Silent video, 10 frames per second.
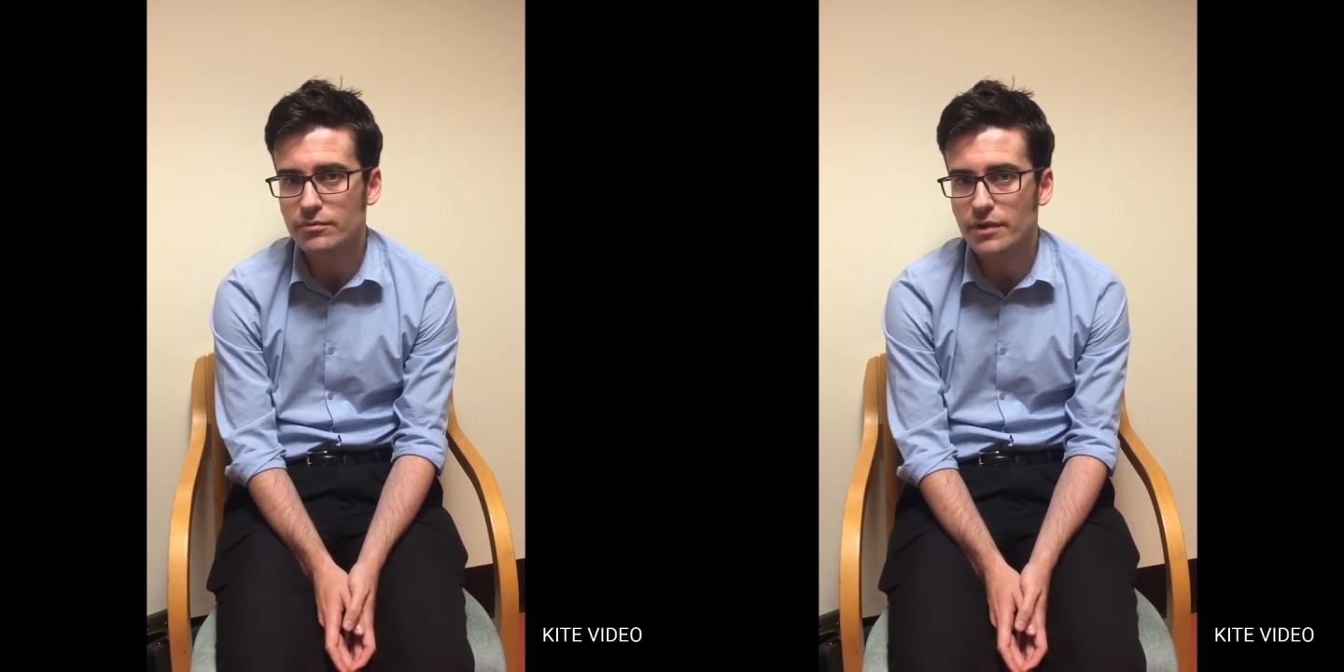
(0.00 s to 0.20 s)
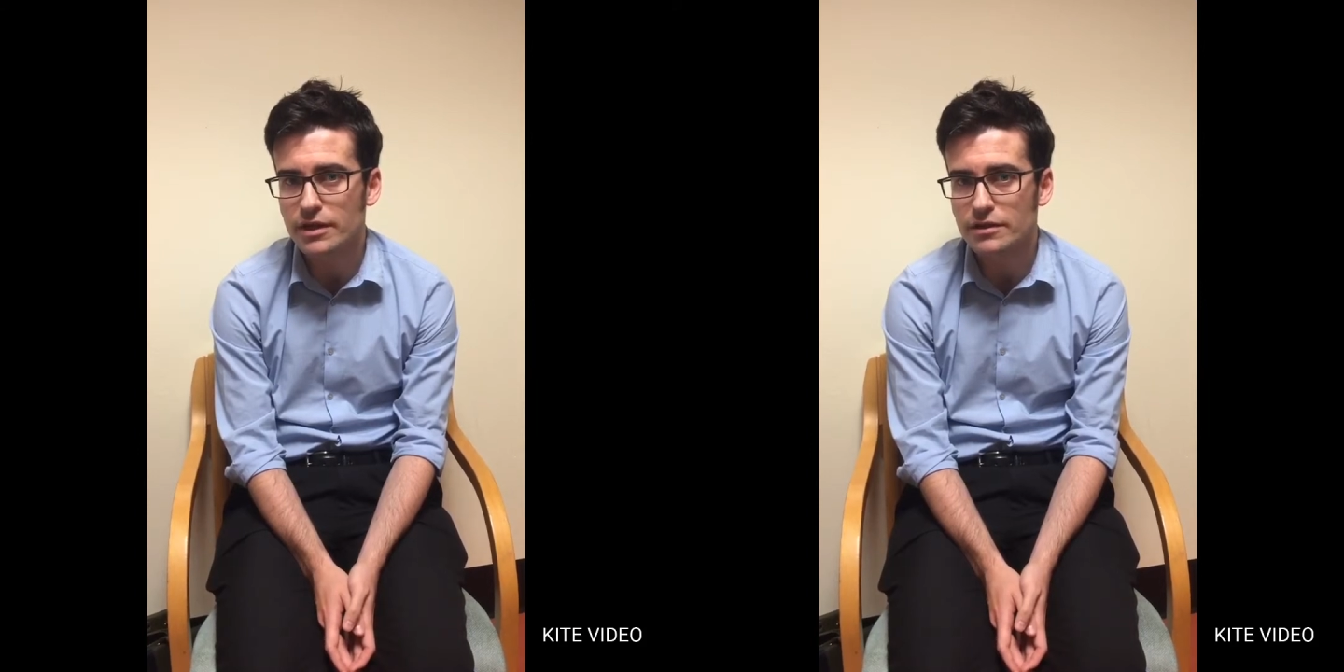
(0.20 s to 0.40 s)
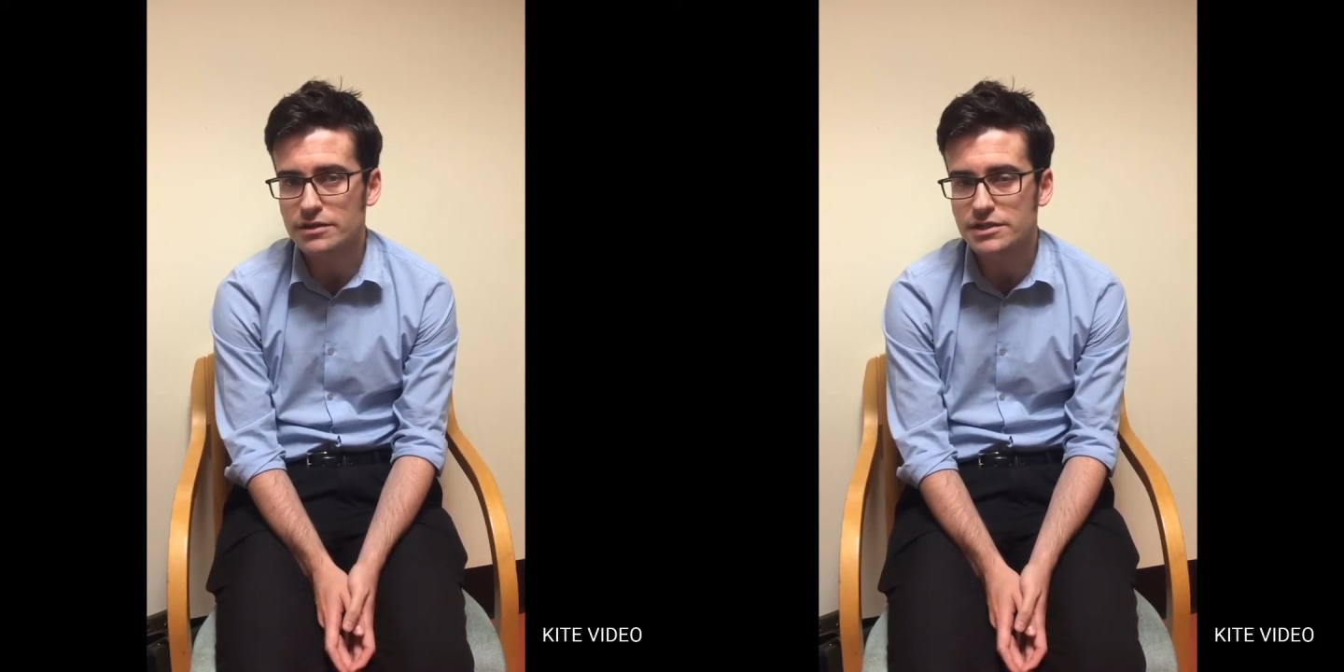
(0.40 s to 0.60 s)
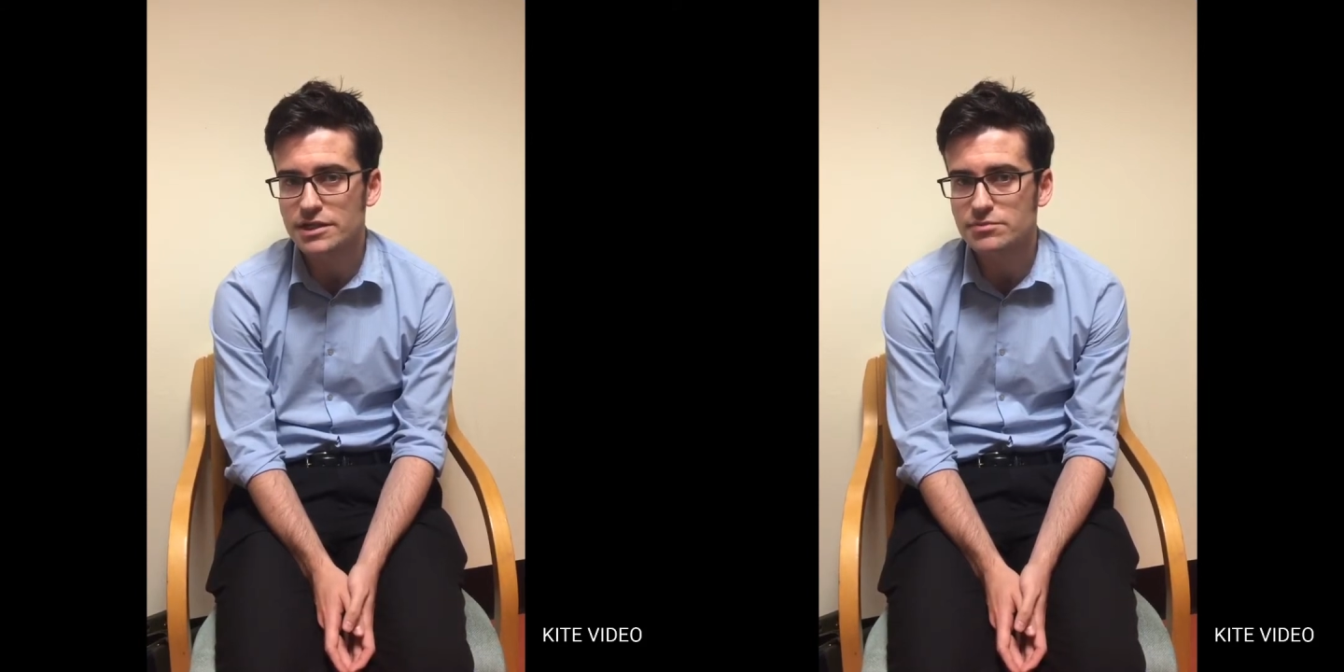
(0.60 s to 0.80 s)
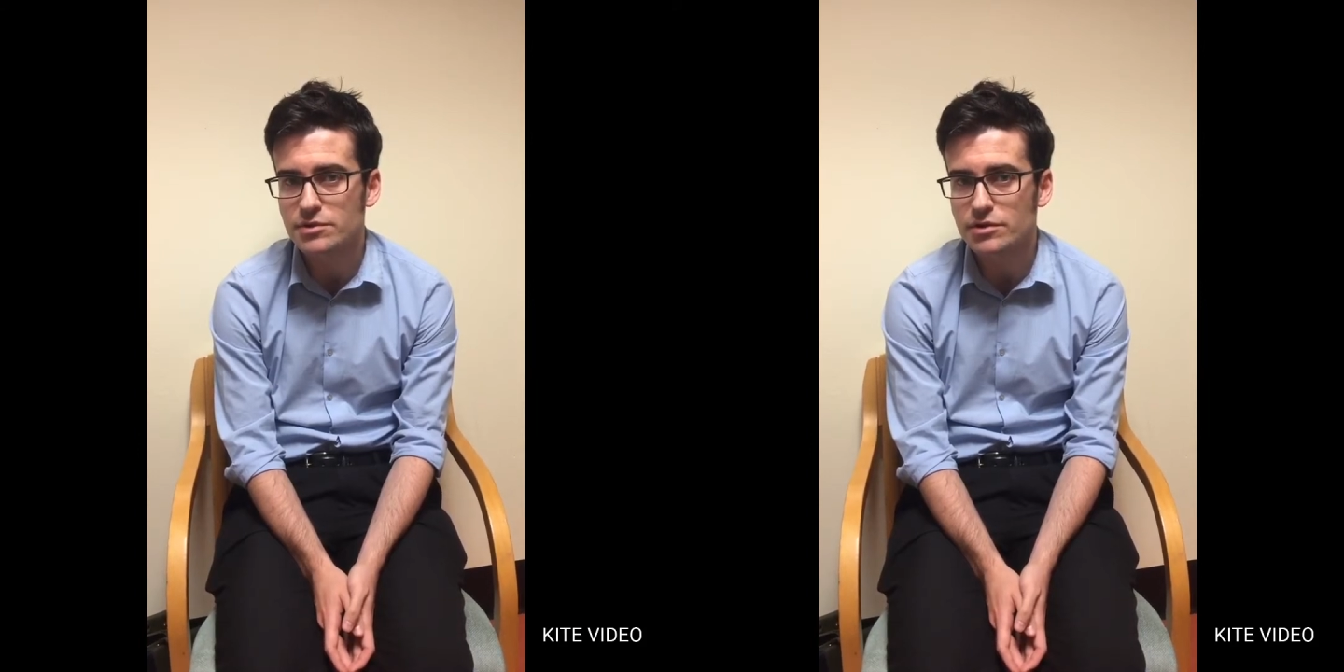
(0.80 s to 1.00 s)
medical
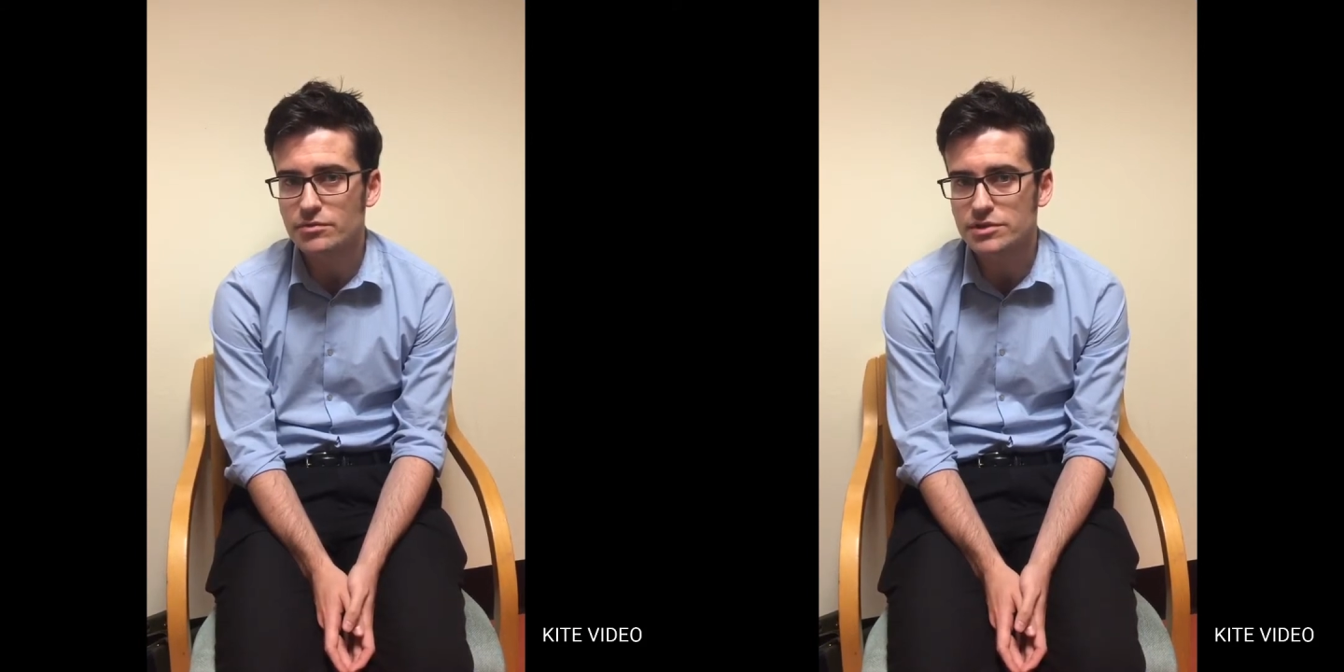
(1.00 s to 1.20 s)
assessment unit,